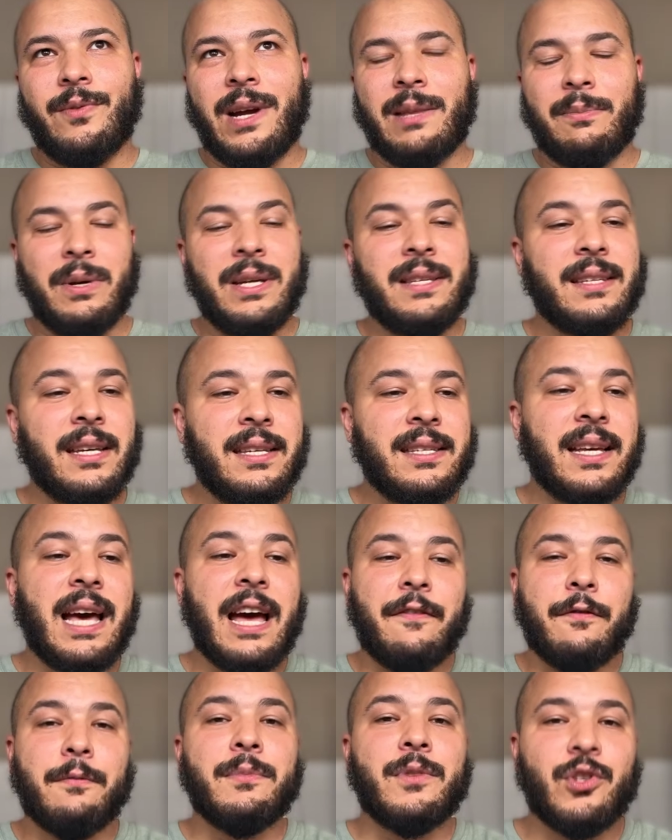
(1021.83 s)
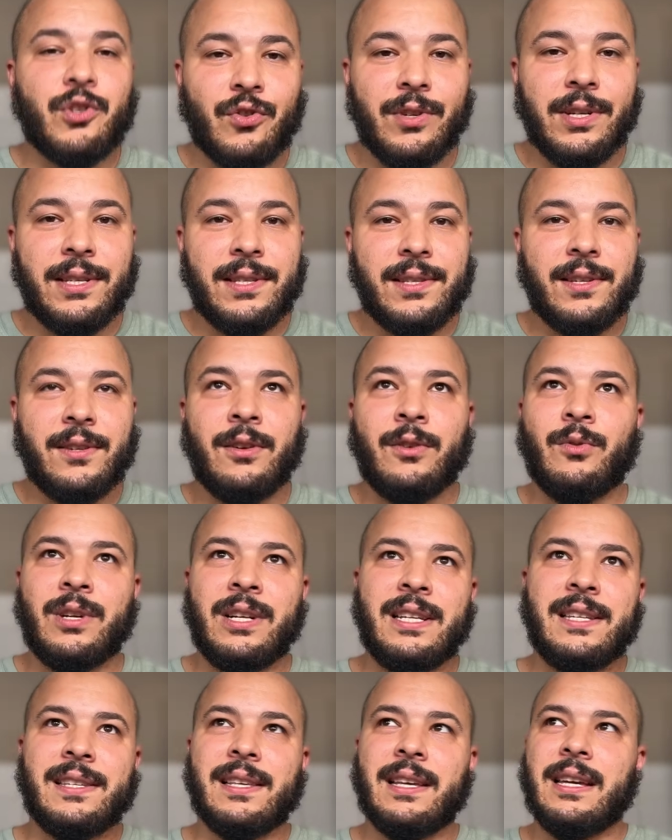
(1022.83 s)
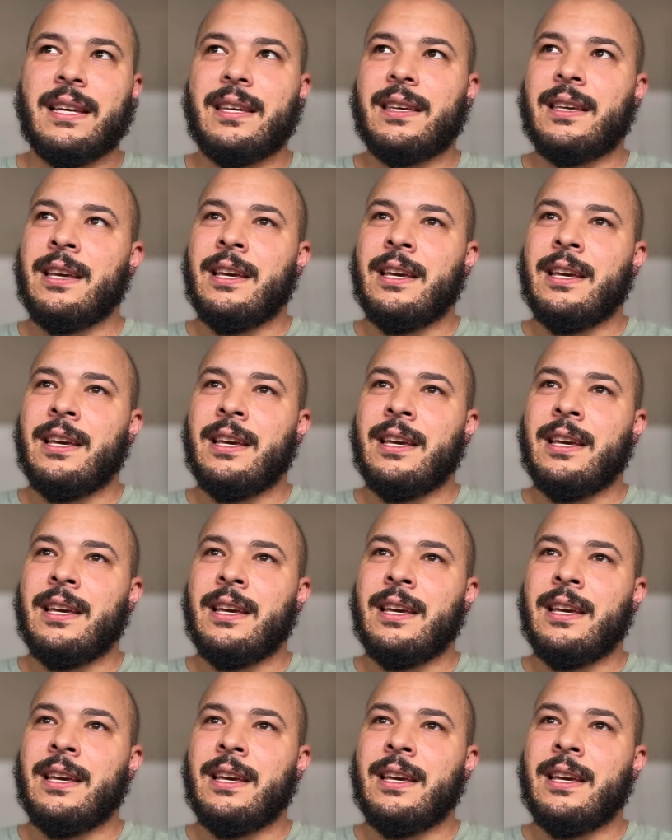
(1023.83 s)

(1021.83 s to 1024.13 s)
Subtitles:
rat, but he's a guy from the streets, when he's like,